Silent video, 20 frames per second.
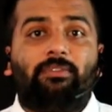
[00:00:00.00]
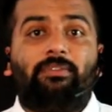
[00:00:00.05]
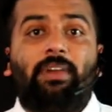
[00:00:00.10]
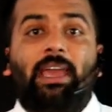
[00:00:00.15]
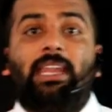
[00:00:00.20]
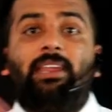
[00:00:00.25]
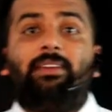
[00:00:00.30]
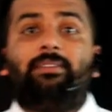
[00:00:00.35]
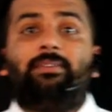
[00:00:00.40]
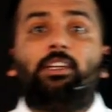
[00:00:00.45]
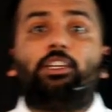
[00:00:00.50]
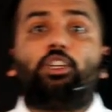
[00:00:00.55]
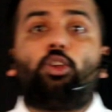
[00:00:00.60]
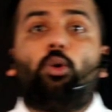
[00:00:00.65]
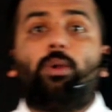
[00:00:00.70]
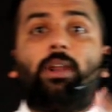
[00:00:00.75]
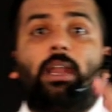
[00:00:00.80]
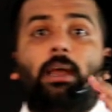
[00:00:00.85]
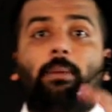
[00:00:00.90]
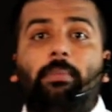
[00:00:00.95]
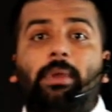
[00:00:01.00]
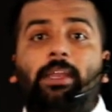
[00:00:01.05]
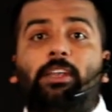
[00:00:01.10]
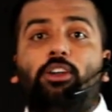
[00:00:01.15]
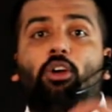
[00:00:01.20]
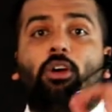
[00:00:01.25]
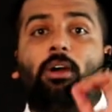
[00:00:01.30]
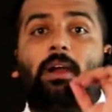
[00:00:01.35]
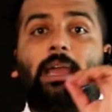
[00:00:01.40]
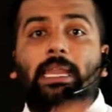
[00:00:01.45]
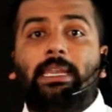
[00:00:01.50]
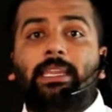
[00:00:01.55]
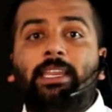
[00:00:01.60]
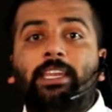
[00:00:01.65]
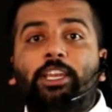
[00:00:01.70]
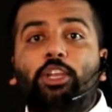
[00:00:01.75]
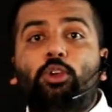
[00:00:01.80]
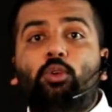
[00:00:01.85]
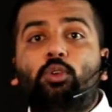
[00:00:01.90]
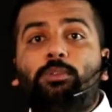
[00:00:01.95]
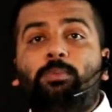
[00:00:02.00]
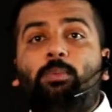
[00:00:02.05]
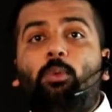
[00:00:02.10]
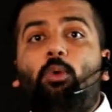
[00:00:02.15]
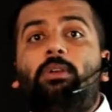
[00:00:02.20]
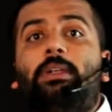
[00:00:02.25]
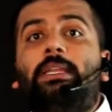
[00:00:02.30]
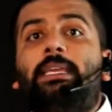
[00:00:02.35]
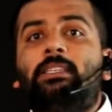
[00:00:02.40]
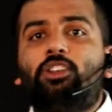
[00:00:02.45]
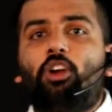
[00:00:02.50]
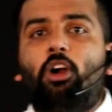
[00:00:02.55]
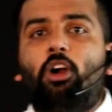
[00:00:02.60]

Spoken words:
wherever tournament or any new sport is